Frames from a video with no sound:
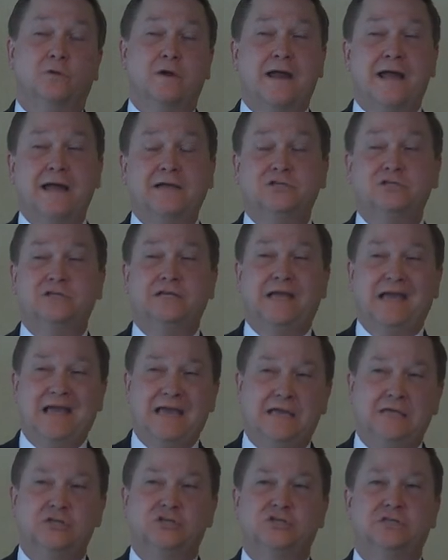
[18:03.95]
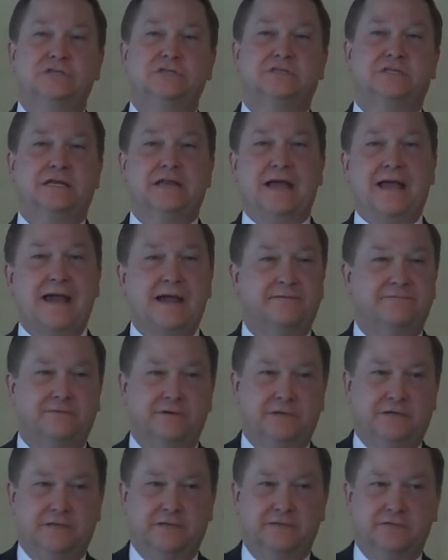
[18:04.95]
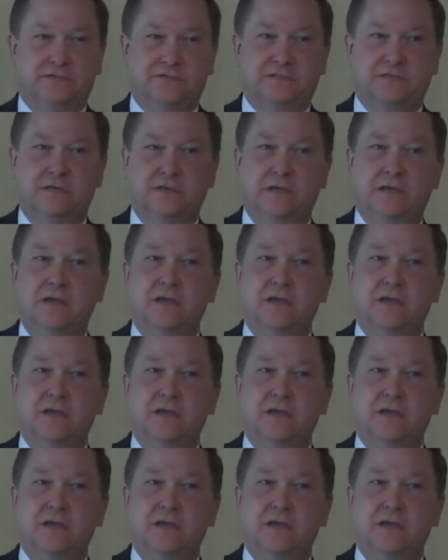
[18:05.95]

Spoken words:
were actually Asians and Africans.